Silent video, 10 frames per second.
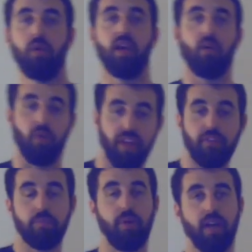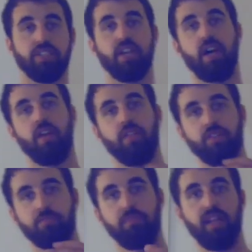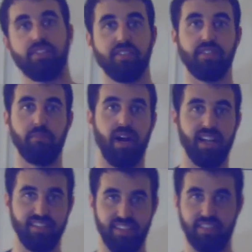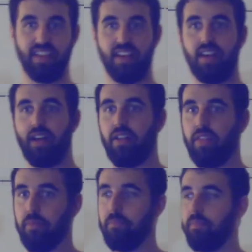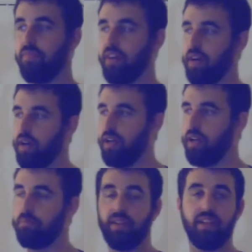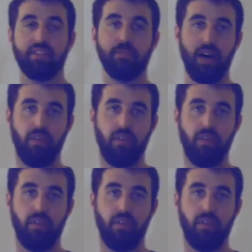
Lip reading: with every punch, there's pluses and minuses. The plus about